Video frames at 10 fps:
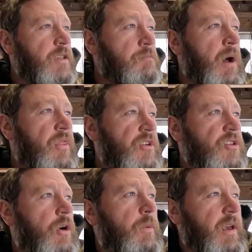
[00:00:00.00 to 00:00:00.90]
next month or
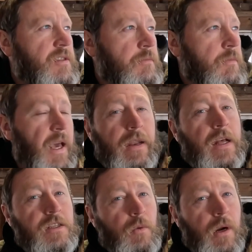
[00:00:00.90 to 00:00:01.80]
so, we get some laying
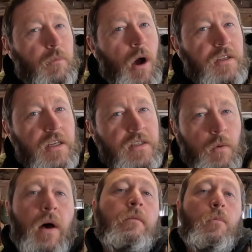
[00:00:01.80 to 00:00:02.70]
hens that we're going to process, and
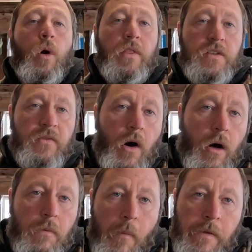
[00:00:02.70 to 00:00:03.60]
then we'll have more this
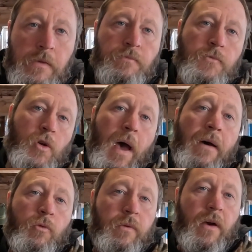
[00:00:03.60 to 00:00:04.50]
fall. So
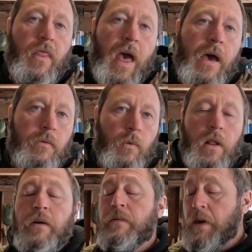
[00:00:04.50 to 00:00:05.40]
after we've done that, we'll
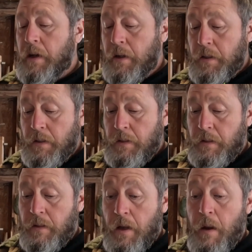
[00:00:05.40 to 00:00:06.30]
have
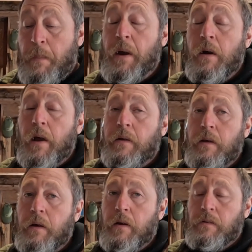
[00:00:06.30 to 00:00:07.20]
a better
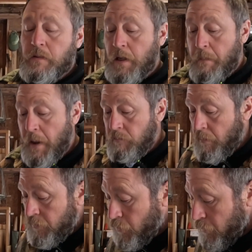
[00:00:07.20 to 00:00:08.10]
idea and a better
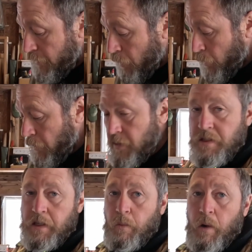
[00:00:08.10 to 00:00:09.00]
review of how well this
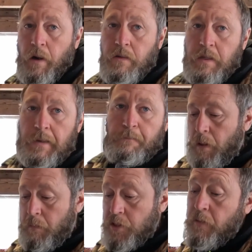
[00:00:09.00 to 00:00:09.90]
thing works.
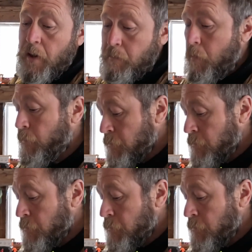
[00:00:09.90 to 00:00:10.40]
But so far,